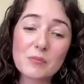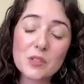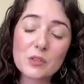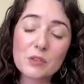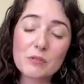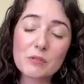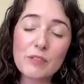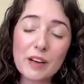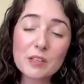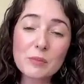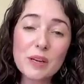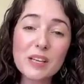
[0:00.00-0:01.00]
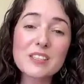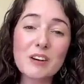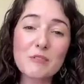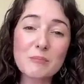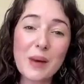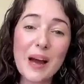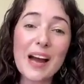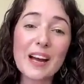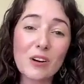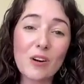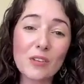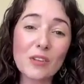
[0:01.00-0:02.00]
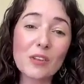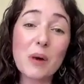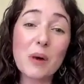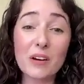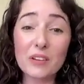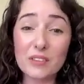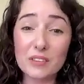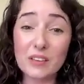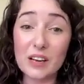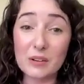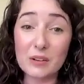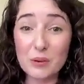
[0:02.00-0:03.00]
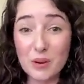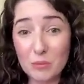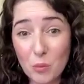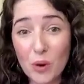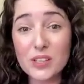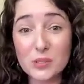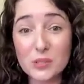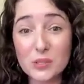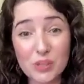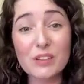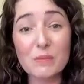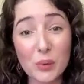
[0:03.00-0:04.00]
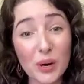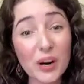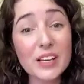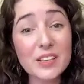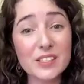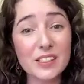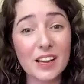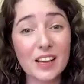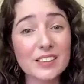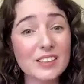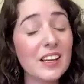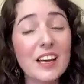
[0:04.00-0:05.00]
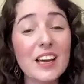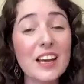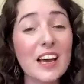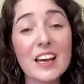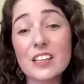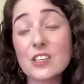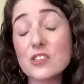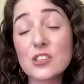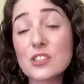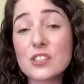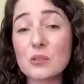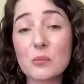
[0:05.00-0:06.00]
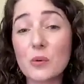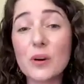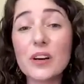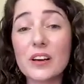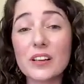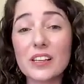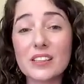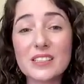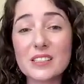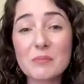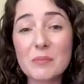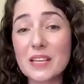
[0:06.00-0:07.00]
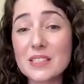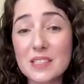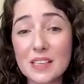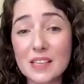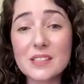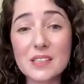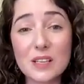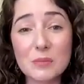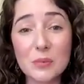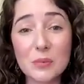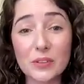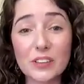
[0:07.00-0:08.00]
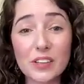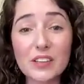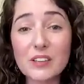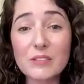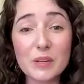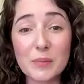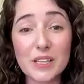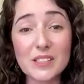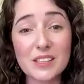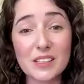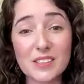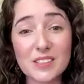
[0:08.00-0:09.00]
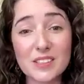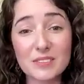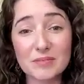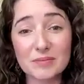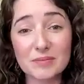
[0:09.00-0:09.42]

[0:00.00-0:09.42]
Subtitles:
sort of find myself back on the path that I was prior to that. And it just didn't work. It didn't make sense anymore. None of it made sense.